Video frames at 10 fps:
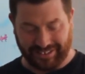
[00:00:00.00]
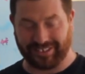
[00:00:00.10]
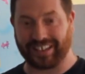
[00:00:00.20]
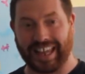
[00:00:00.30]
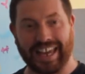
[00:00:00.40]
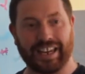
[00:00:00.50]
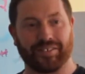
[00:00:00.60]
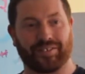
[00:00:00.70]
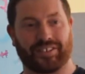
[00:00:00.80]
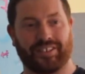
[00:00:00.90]

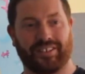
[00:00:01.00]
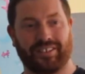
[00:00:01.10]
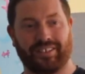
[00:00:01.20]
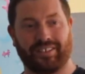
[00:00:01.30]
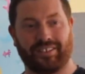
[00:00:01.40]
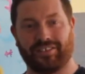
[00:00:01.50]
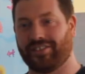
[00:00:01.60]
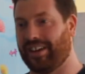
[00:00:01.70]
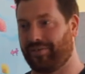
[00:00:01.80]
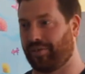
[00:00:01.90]
Slaves
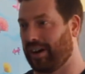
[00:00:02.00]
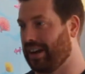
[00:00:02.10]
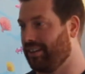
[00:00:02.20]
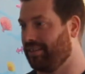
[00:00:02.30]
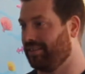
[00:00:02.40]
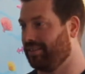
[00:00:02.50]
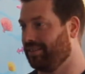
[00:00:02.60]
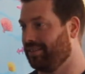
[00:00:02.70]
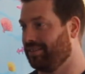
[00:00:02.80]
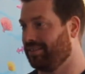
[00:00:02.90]
set free.
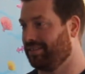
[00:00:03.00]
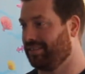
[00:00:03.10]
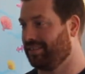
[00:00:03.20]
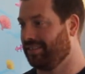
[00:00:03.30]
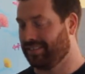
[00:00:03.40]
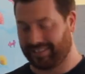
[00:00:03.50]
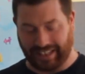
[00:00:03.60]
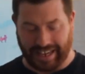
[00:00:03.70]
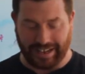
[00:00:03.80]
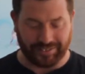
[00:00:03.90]

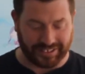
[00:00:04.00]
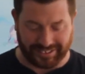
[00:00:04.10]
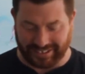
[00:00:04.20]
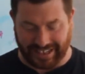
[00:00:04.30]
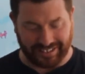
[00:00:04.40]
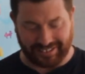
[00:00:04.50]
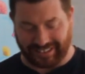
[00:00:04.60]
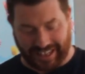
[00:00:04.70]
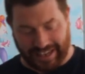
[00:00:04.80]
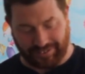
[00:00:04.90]
Slaves to sin,
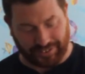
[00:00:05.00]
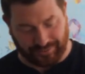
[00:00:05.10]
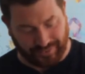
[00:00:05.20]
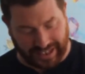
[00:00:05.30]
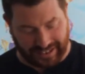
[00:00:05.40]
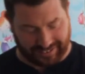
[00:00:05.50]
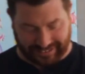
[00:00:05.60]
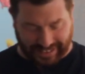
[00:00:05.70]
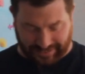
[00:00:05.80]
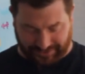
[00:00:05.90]
slaves to fear,
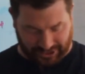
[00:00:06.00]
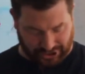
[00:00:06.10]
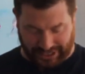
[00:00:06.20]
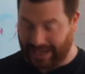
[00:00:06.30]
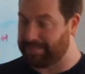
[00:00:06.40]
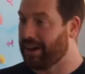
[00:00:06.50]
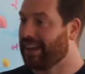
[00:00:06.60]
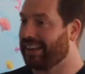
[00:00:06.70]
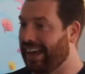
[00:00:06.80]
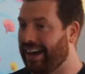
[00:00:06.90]
slaves to shame,
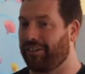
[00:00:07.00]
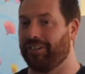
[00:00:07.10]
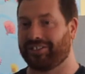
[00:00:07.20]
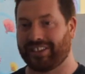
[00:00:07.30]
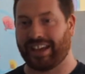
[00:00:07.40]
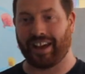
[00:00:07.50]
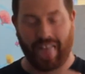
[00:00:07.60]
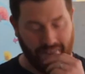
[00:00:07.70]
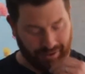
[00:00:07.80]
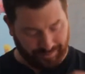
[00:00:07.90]
now set
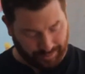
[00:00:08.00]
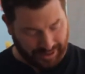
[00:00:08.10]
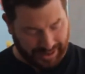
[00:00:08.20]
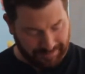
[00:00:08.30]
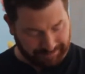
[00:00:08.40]
free.